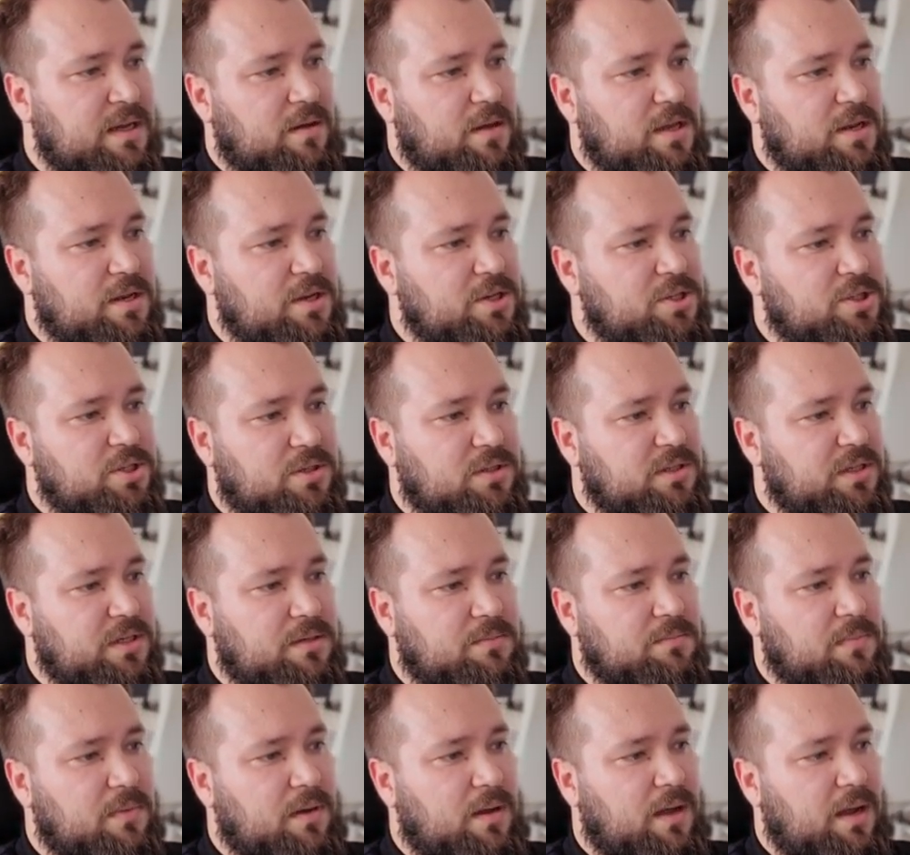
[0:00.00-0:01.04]

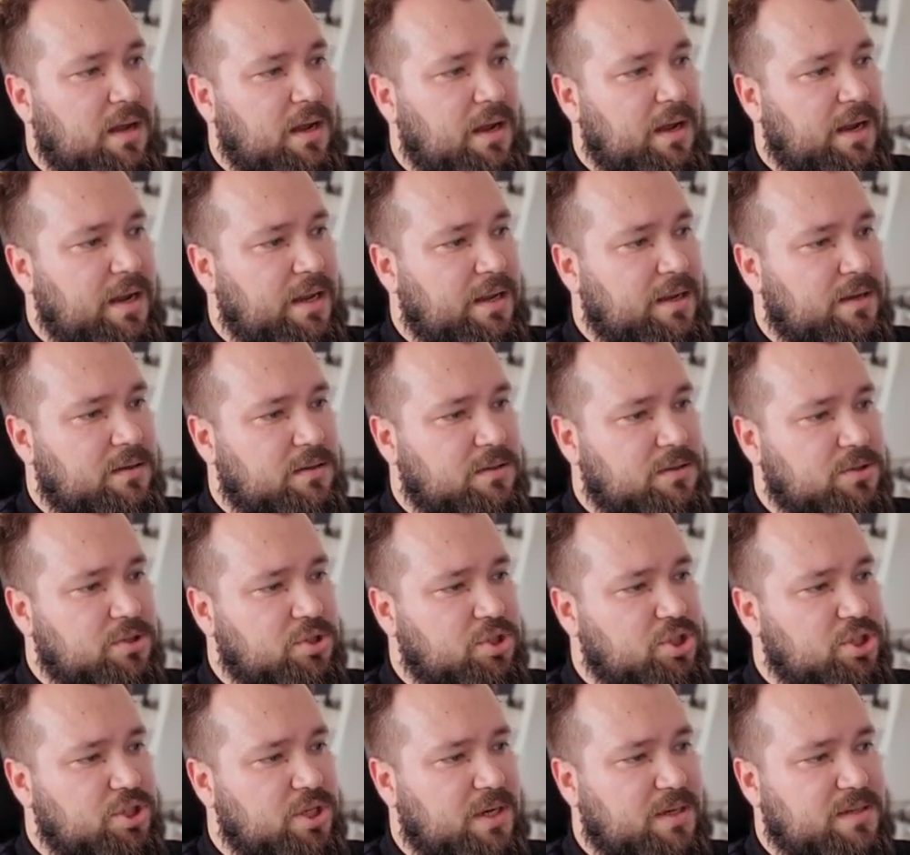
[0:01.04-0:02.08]
Initially, I
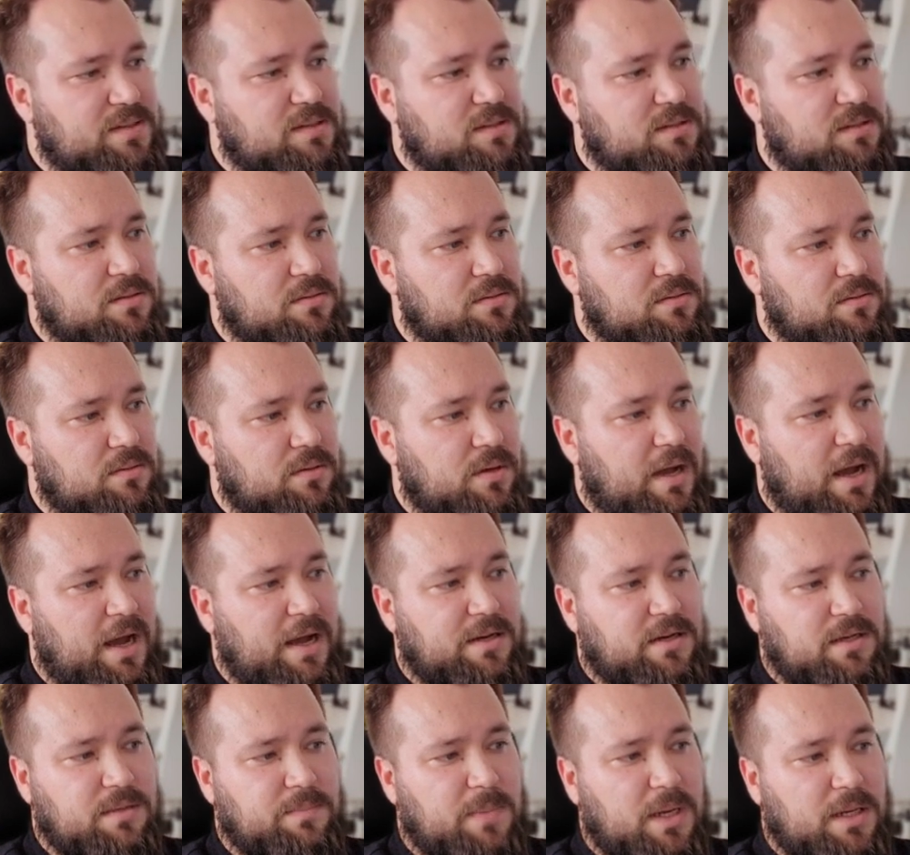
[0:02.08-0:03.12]
just
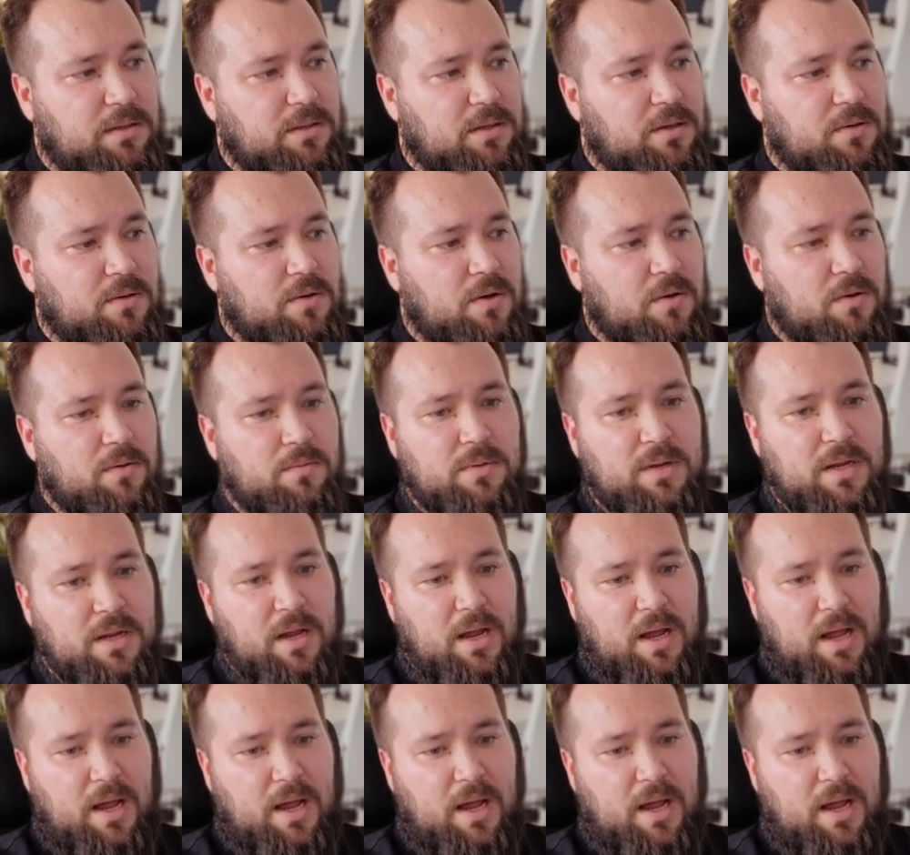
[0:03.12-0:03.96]
added my logo.